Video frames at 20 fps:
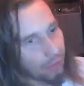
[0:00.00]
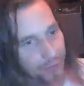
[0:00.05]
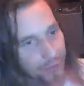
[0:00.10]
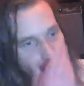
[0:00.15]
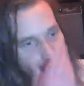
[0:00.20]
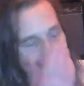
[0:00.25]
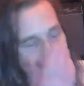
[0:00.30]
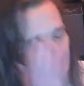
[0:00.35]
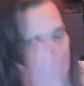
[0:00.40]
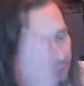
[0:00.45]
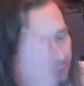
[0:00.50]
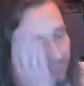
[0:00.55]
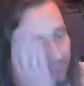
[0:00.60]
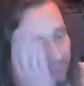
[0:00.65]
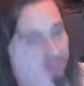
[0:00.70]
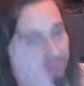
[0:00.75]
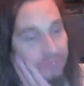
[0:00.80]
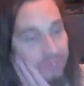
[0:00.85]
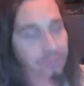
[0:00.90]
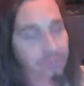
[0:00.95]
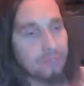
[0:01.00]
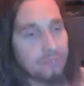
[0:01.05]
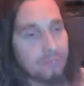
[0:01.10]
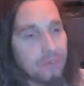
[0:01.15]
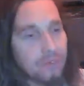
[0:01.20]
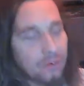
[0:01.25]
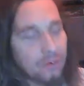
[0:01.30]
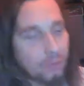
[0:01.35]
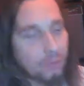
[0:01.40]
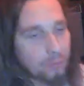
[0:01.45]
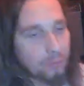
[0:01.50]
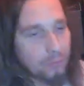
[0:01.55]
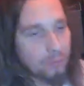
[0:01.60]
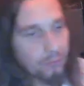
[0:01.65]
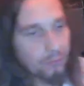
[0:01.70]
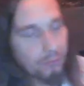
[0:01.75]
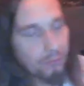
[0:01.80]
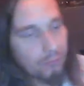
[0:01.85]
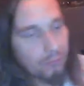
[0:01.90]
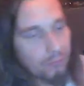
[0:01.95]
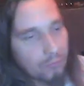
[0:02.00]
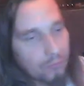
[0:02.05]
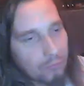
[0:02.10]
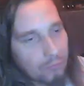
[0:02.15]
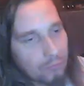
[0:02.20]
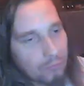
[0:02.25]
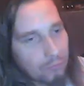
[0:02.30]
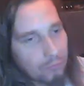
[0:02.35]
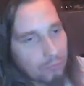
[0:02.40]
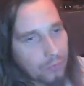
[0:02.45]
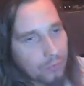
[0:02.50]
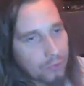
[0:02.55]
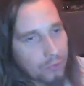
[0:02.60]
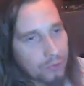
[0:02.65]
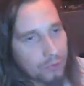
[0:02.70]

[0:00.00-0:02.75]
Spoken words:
spend my, a good